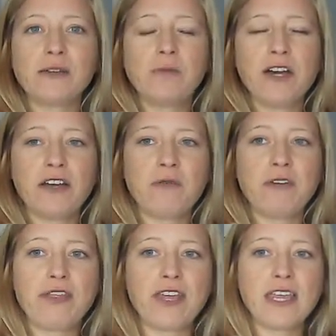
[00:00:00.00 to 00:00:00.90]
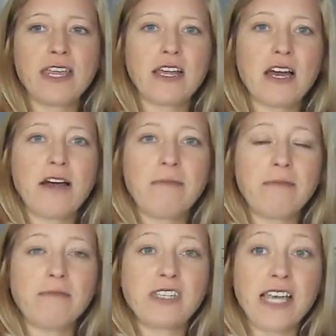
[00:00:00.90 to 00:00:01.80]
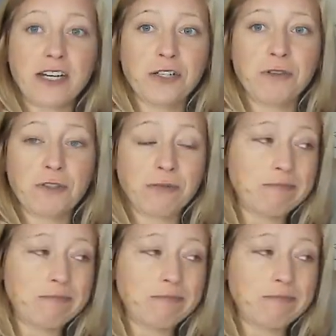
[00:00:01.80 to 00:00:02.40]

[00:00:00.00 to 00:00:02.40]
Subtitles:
to work with the sectionals.